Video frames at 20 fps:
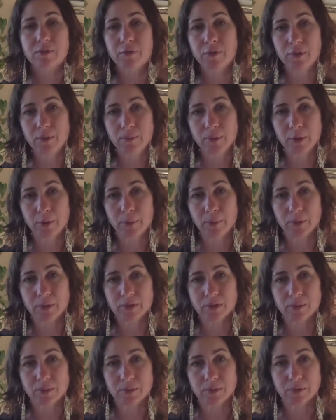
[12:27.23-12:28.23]
fundamental
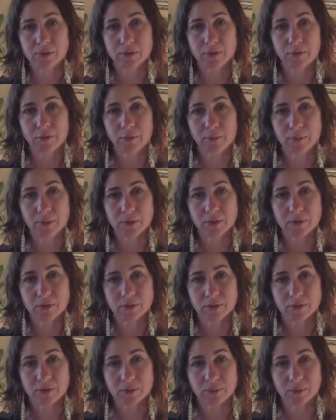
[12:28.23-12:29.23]
principles of her mystery
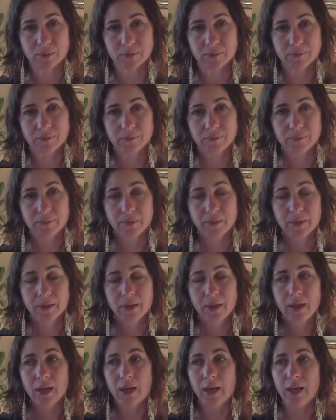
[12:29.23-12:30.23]
school.
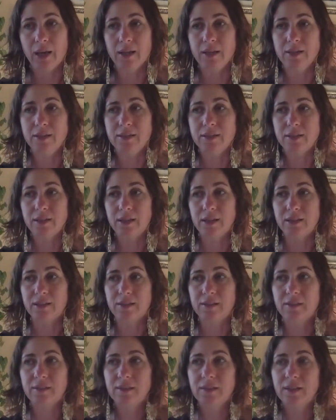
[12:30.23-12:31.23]
And
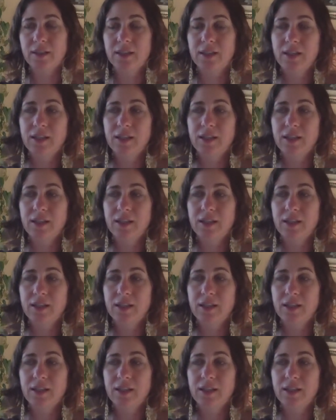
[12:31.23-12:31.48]
it's